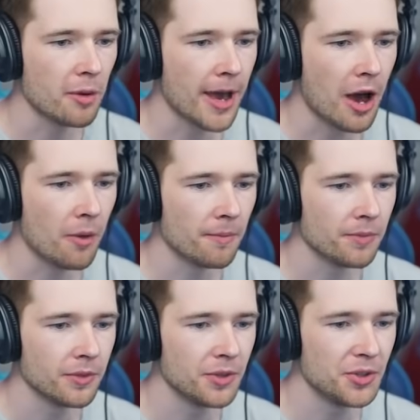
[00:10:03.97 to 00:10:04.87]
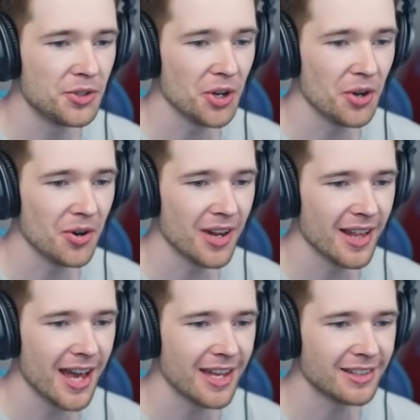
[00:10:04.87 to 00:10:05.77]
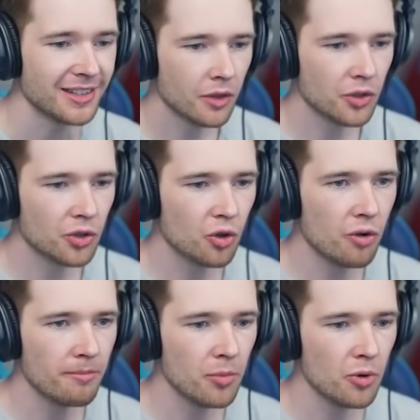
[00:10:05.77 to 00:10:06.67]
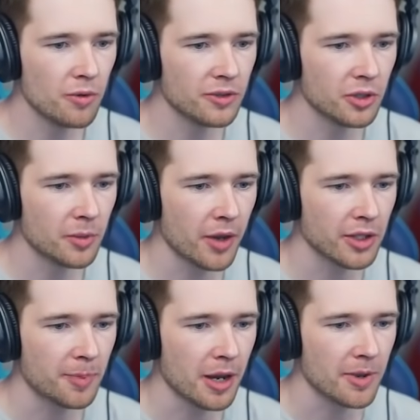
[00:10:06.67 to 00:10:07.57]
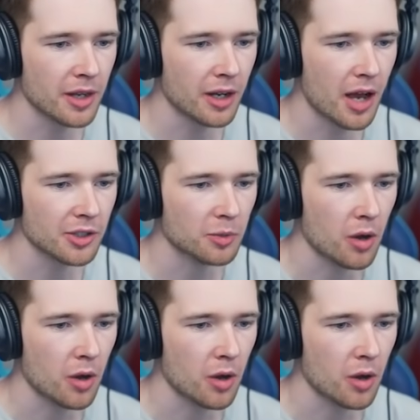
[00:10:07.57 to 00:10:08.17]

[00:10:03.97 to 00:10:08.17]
them out. Dude, look at this. The storm moves as well. This better be the last